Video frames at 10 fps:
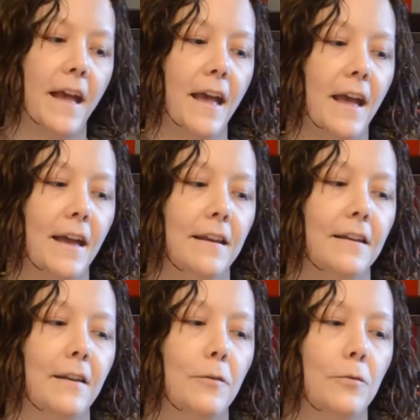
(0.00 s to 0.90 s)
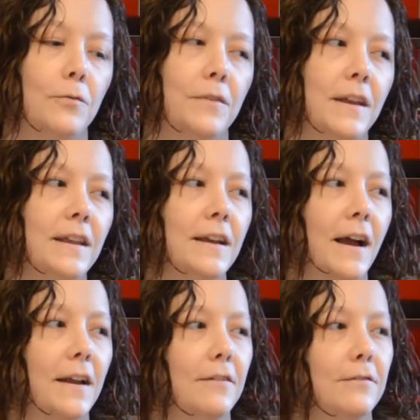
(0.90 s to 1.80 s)
And then he
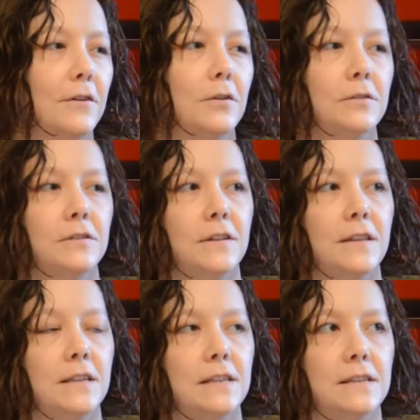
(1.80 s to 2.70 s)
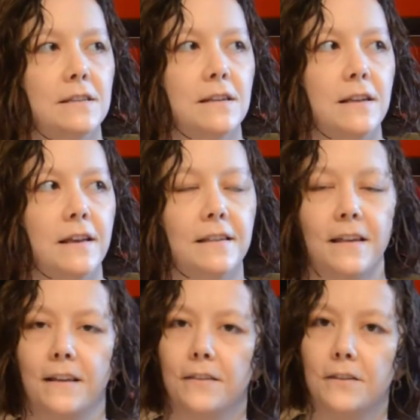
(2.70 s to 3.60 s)
kind of goes to the, it's
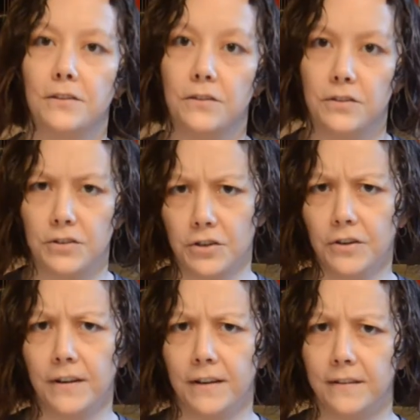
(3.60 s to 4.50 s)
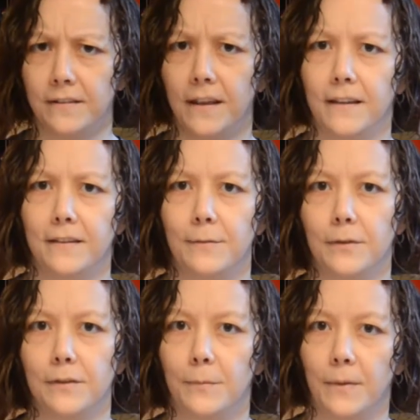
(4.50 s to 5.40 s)
like this journey takes
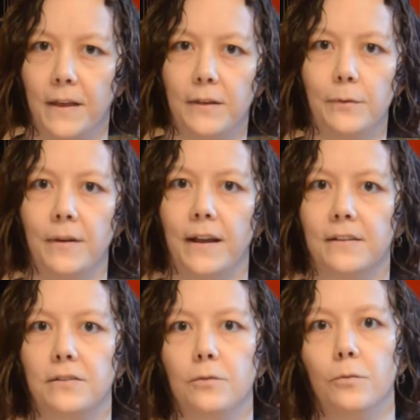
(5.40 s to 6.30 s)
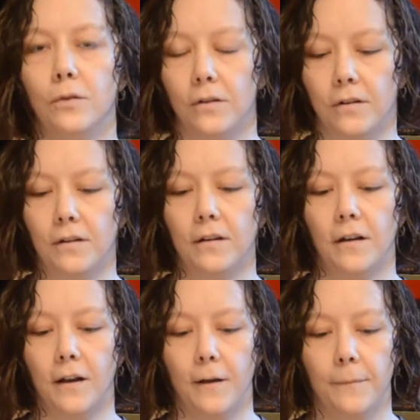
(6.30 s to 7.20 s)
him to this place where he has to work.
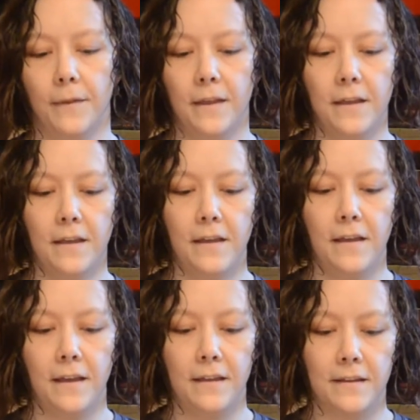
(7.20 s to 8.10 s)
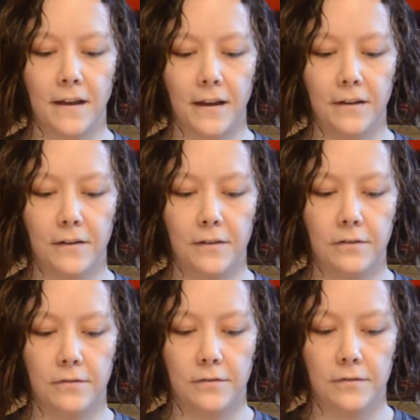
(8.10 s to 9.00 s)
He's kind
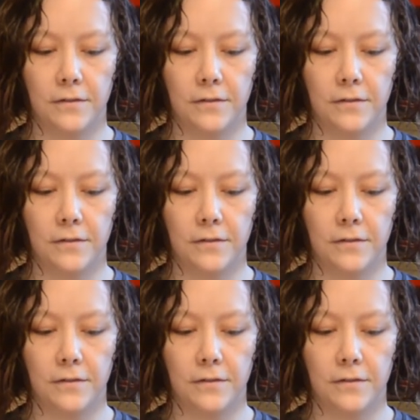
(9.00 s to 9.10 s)
of